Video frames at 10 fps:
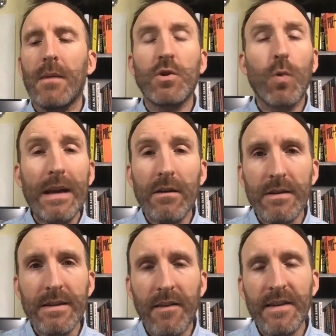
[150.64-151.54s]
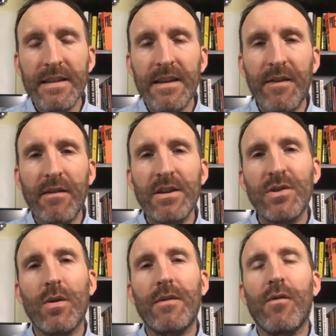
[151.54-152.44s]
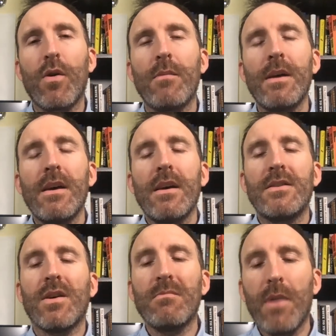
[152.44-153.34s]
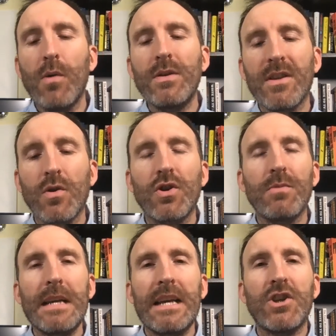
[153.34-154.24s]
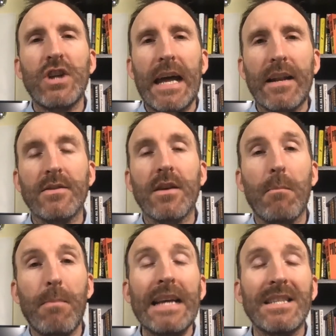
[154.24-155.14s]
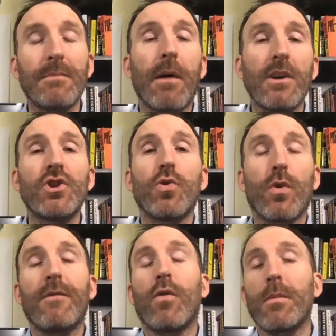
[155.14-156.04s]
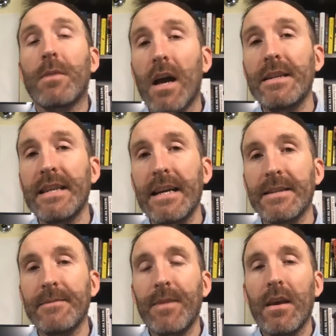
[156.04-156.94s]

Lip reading: Twitter is obviously very short form. So most social media channels are based upon short form content.